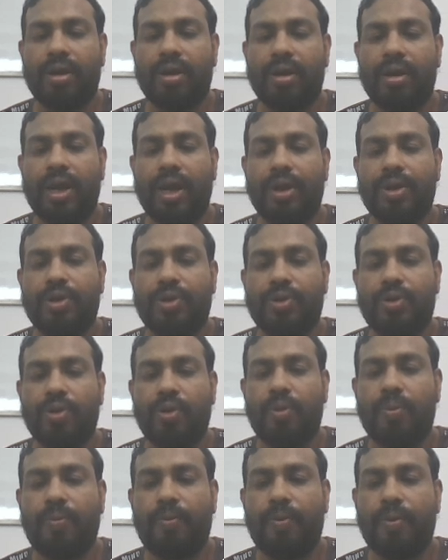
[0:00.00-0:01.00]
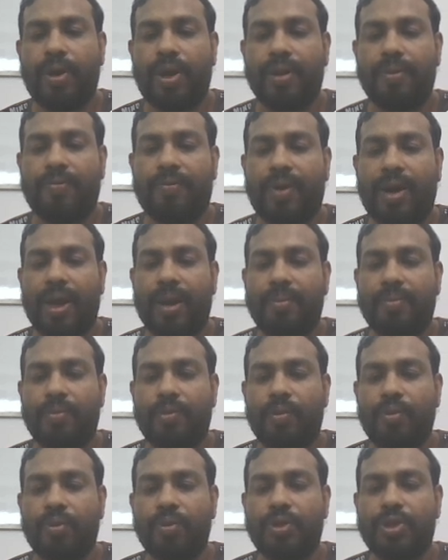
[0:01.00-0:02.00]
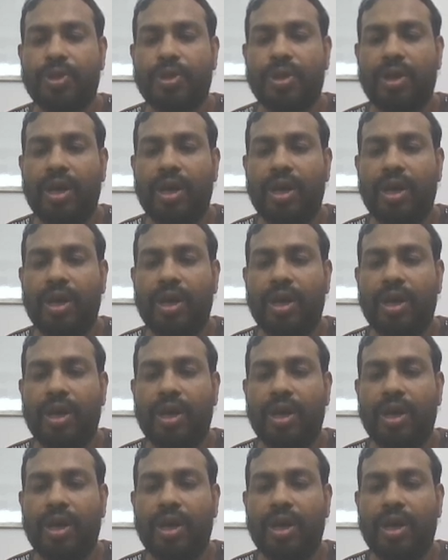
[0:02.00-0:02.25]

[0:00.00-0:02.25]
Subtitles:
like 2:45 uch